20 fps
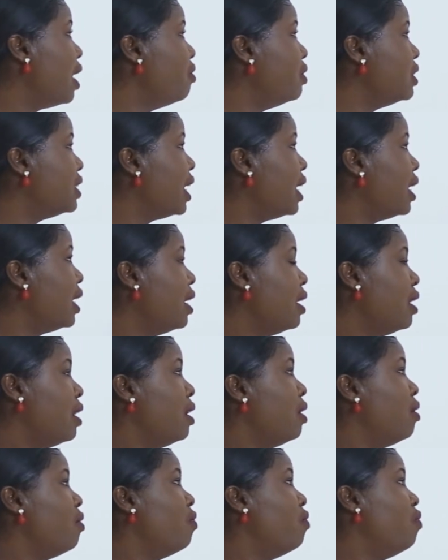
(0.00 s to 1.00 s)
Average are
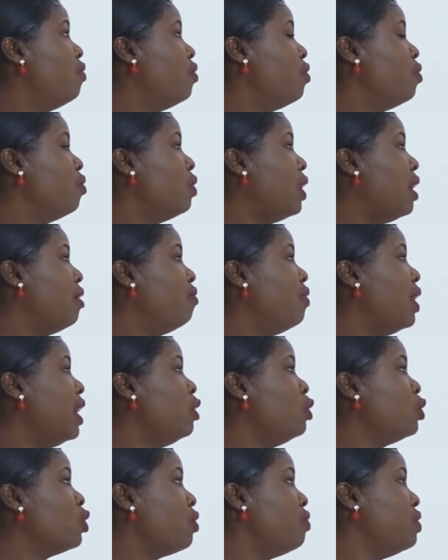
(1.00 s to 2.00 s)

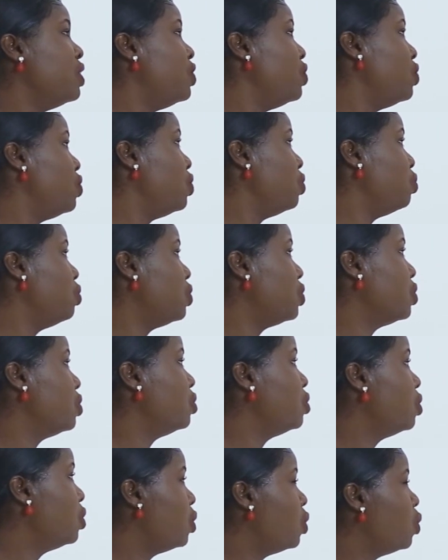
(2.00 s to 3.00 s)
values of a distribution
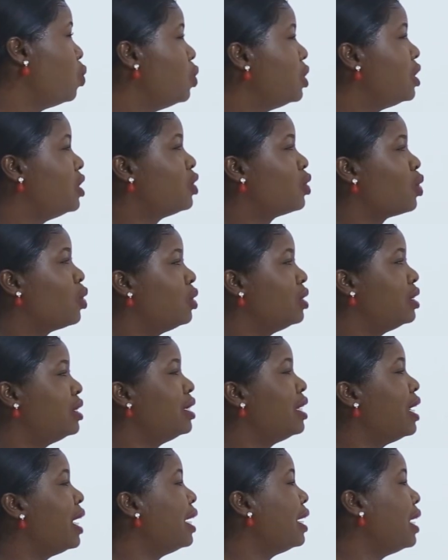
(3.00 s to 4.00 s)
which is
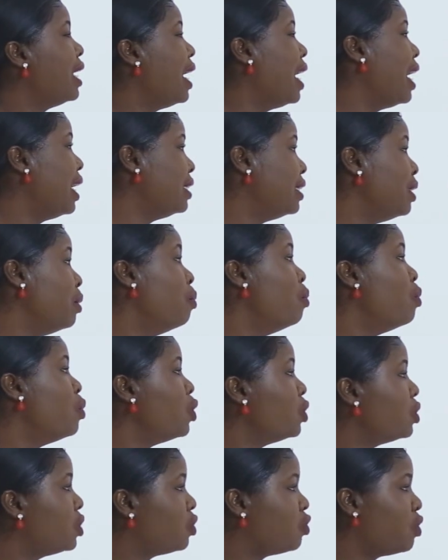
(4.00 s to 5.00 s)
considered as the
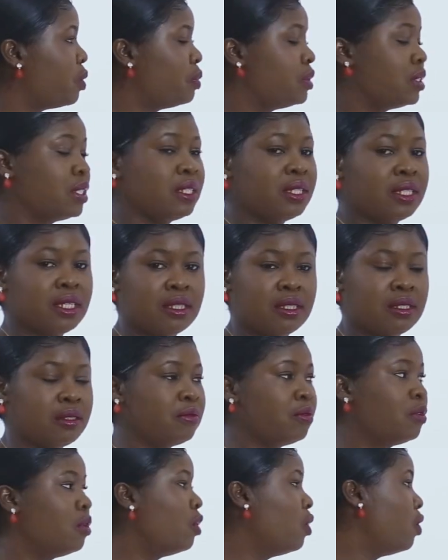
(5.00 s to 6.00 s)
most
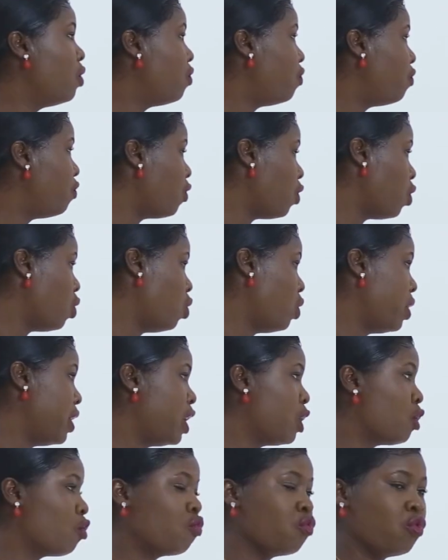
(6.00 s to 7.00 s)
representative for
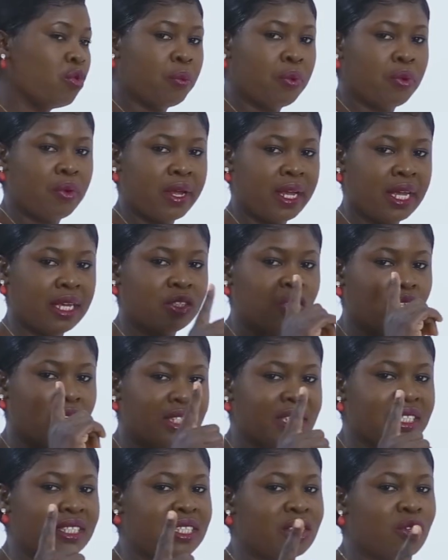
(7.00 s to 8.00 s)
a group.
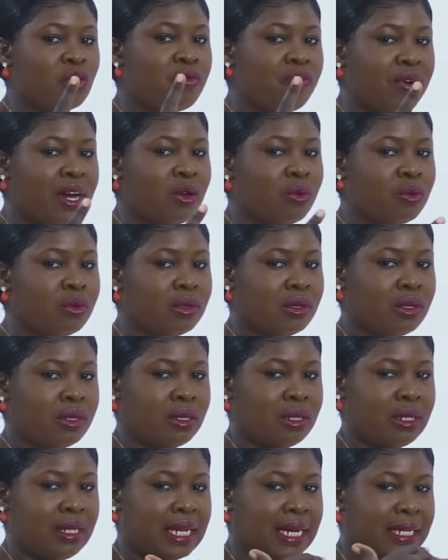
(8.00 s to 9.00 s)
Just a single value
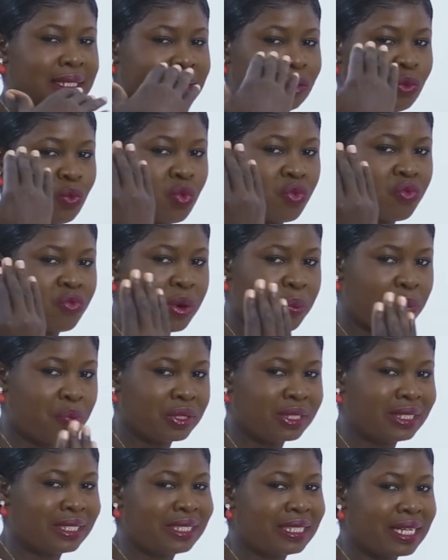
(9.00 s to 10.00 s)
that will
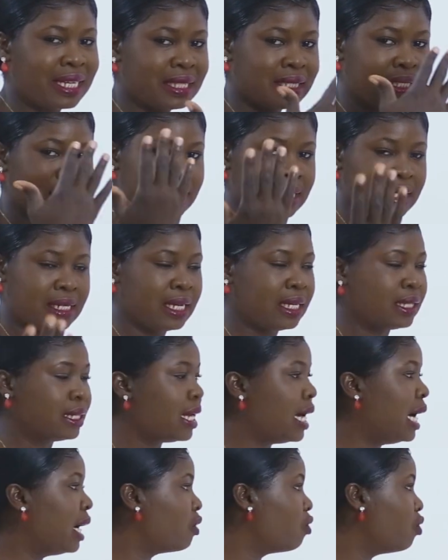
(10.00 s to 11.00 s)
represent the
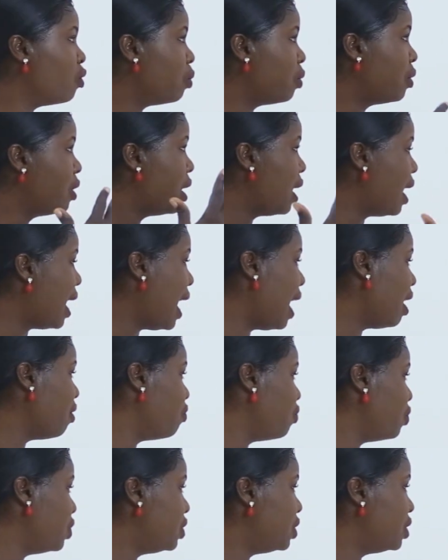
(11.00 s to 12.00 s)
entire group.
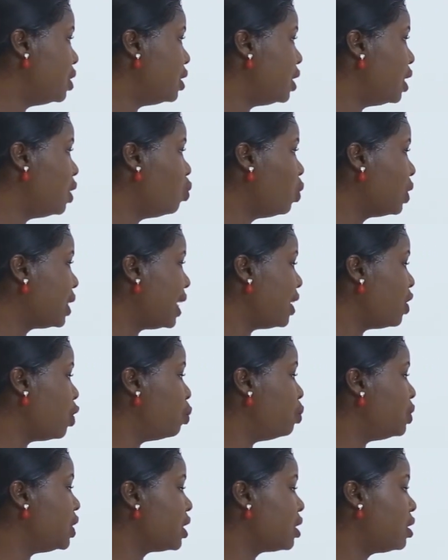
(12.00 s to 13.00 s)
Average. Then what are
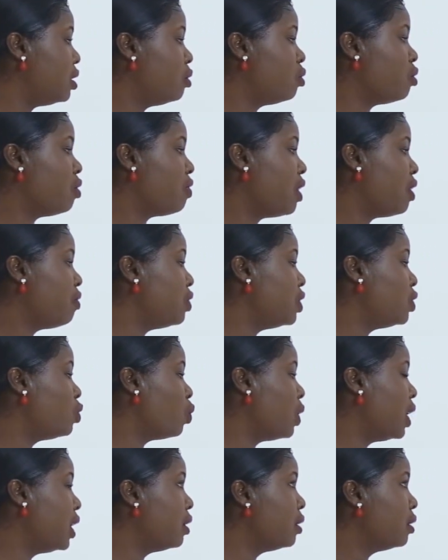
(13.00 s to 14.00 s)
the objectives of
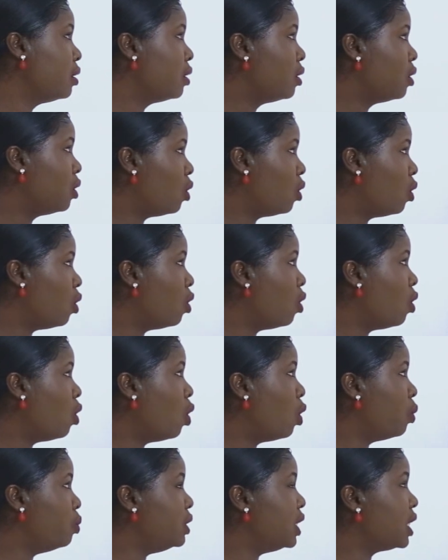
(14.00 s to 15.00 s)
average? One,
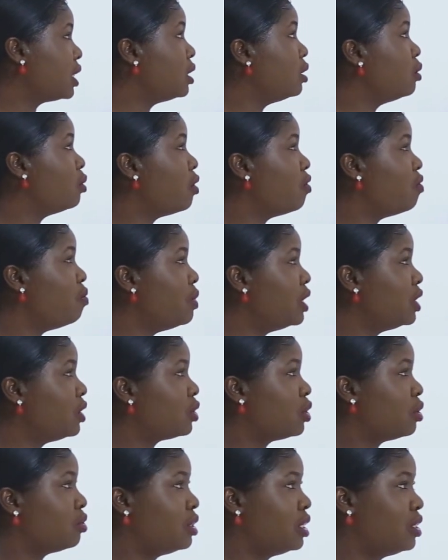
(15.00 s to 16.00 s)
or objective of
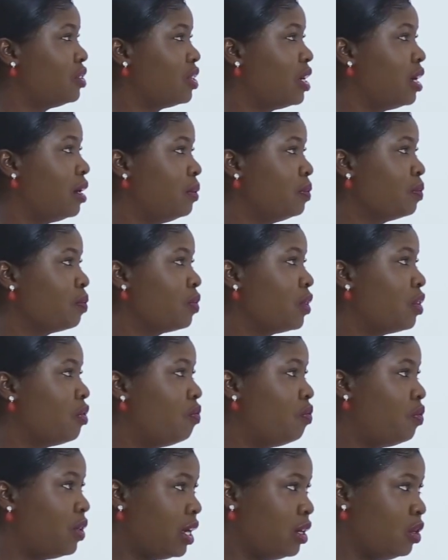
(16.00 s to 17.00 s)
measures of central
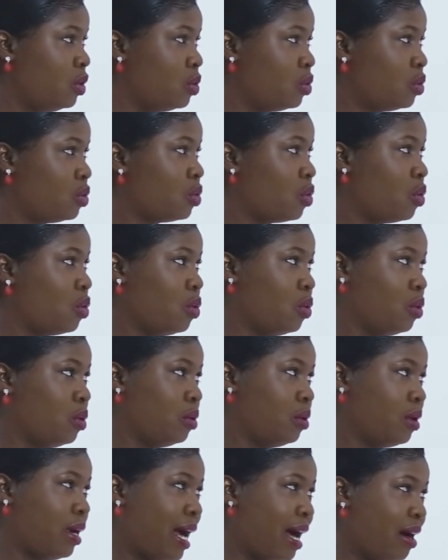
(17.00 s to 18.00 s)
values
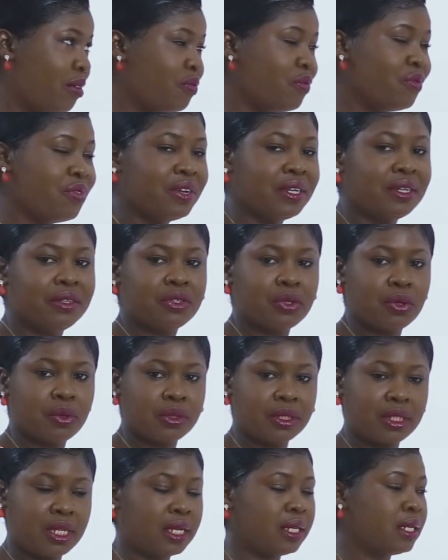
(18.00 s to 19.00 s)
or average
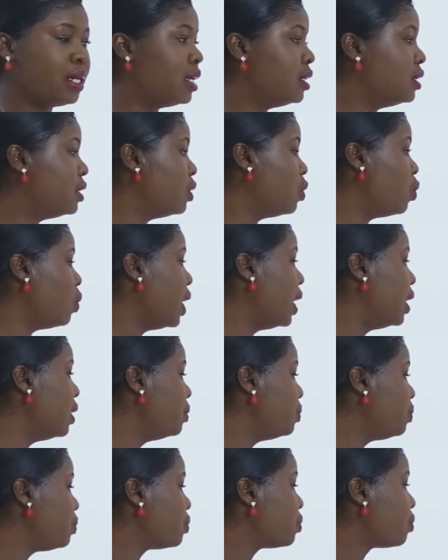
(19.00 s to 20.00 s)
or tendency.
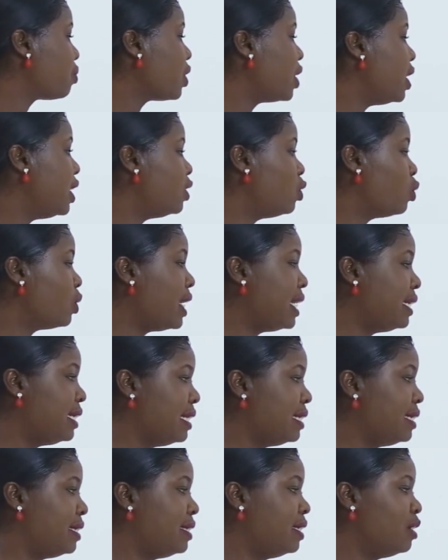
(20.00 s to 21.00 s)
One is to
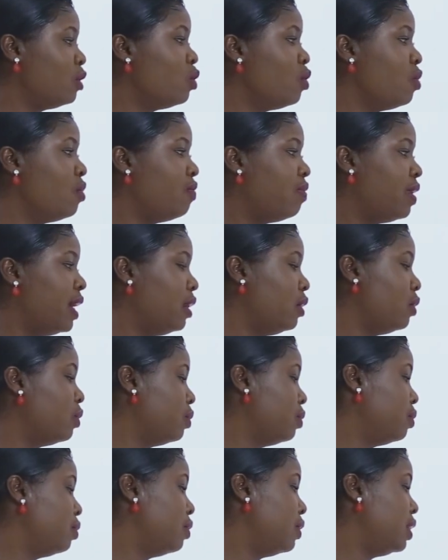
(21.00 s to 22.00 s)
get a single value
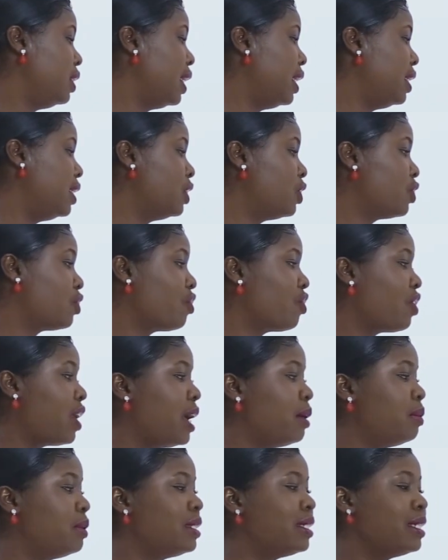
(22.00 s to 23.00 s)
that
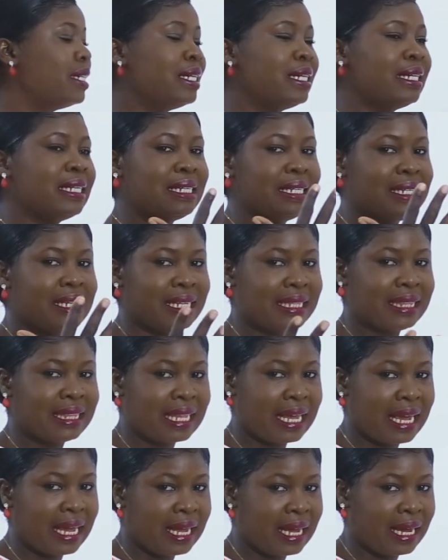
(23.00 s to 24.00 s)
describes the
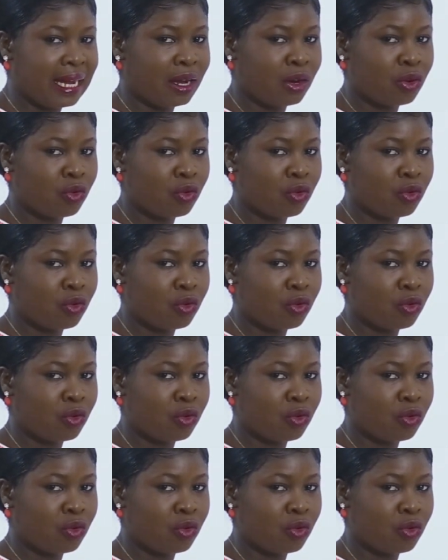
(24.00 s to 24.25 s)
entire